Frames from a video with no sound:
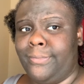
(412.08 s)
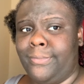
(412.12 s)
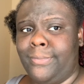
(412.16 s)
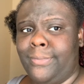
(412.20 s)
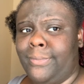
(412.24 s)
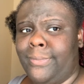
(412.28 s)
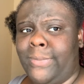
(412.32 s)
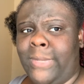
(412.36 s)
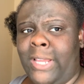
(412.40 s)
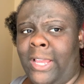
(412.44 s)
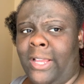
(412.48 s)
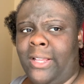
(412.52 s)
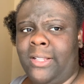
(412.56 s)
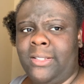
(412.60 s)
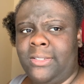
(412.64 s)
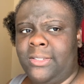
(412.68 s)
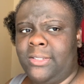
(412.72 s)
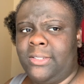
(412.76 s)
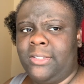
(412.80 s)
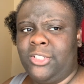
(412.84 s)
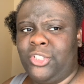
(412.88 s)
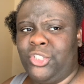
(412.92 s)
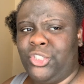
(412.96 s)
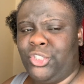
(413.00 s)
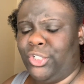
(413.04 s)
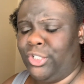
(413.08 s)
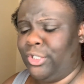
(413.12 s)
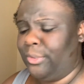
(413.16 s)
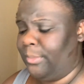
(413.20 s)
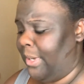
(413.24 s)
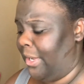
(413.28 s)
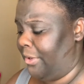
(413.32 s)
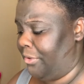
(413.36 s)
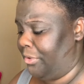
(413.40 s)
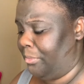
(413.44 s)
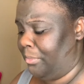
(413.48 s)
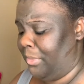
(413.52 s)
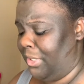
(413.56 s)
I'm not sure
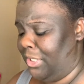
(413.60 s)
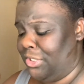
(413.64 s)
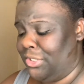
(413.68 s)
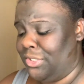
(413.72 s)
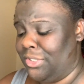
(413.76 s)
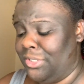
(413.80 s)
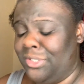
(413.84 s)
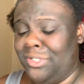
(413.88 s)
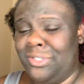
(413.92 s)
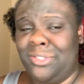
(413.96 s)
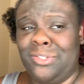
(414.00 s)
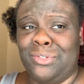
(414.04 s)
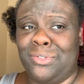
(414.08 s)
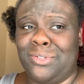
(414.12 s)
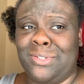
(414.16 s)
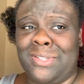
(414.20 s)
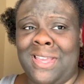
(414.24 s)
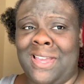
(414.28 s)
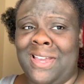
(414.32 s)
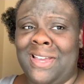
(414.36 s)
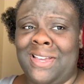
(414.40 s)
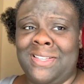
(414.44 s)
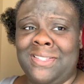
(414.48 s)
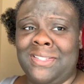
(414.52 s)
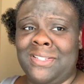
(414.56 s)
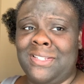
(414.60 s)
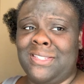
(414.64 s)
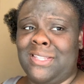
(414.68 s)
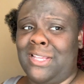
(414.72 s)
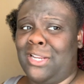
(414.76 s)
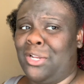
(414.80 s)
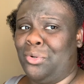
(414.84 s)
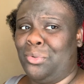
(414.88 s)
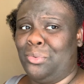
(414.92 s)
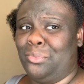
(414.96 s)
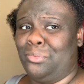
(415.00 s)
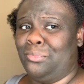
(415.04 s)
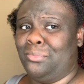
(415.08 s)
about dimensions or size because I
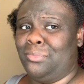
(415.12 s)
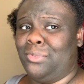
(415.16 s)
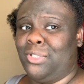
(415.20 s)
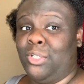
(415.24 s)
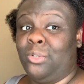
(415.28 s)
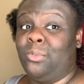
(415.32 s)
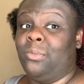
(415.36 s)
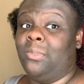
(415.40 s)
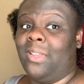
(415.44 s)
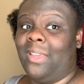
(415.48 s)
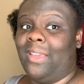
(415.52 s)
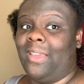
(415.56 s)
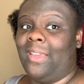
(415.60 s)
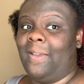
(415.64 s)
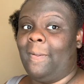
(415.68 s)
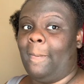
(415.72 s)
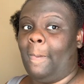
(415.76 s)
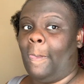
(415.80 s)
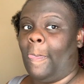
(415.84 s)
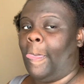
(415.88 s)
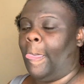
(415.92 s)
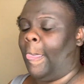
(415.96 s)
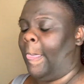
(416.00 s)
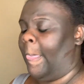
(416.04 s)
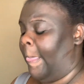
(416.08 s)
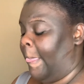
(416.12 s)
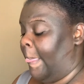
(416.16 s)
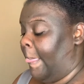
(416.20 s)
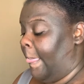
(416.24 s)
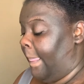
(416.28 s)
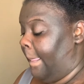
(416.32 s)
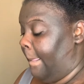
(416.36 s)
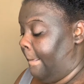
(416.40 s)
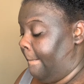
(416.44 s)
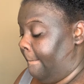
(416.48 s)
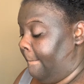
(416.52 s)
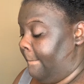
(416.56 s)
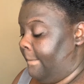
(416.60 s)
don't do that.
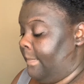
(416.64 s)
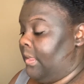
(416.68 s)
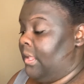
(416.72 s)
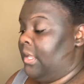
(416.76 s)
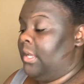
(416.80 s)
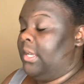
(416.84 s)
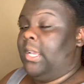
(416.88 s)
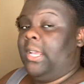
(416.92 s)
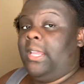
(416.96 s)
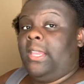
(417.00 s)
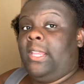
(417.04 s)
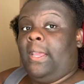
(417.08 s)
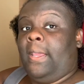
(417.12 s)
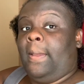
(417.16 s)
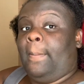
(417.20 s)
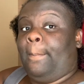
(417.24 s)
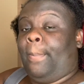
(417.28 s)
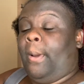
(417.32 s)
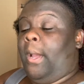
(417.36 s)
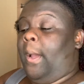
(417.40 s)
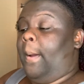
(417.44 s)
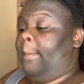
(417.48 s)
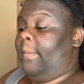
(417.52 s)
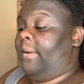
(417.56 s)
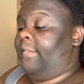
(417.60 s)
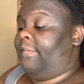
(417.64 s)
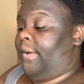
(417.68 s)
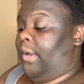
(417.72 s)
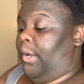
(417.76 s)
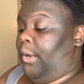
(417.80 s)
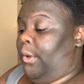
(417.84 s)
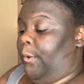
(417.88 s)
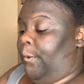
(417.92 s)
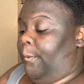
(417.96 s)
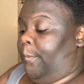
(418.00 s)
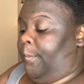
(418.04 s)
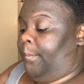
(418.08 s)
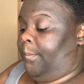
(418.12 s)
And then pump my
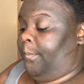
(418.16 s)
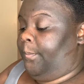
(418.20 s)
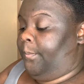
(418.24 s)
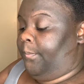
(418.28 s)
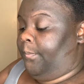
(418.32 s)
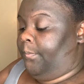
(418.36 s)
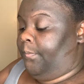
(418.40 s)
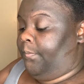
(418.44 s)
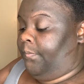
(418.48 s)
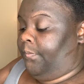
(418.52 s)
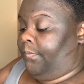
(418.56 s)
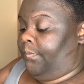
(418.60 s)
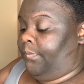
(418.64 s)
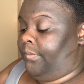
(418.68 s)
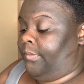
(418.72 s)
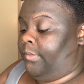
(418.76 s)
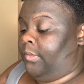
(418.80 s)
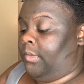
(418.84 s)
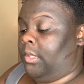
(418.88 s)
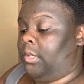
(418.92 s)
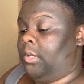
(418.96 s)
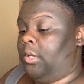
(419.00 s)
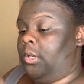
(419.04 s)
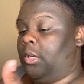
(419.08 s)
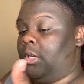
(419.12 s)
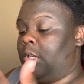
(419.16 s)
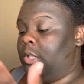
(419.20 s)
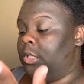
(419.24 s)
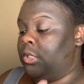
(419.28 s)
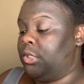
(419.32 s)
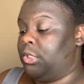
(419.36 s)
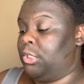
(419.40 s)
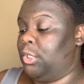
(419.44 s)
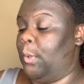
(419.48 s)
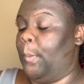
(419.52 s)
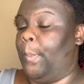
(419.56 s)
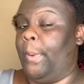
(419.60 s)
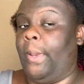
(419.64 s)
foam,
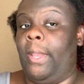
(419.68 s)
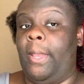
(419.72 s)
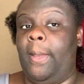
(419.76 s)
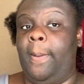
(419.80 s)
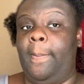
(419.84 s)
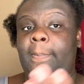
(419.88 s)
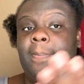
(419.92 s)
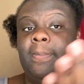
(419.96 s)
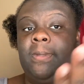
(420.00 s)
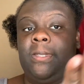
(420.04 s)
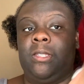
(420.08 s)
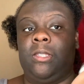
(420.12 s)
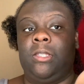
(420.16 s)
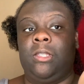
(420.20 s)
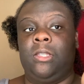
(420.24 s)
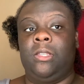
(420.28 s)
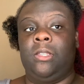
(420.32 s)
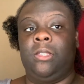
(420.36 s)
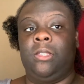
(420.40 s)
two pumps,